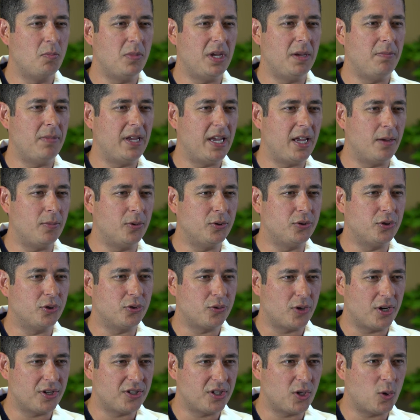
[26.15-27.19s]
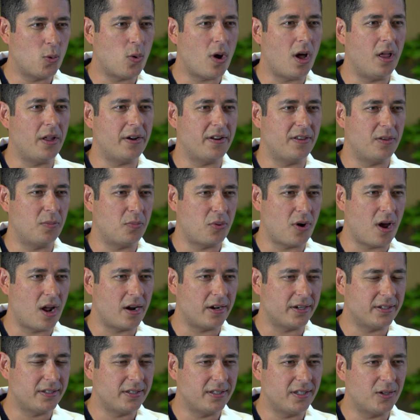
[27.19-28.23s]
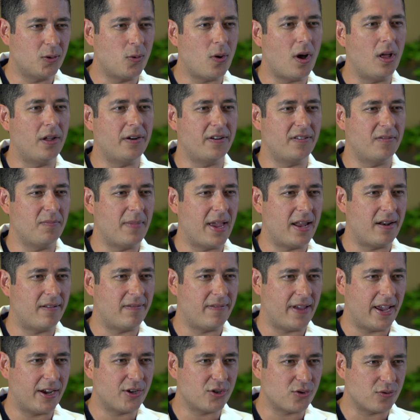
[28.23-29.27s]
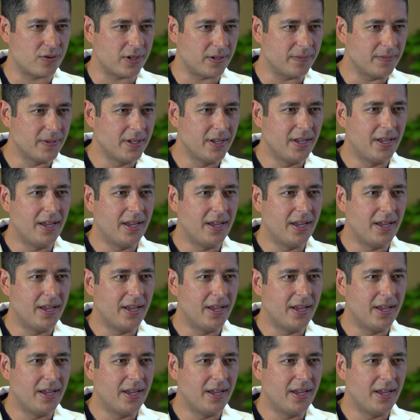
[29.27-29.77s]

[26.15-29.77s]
Me being able to trust the quality of the product, the quality of manufacturing,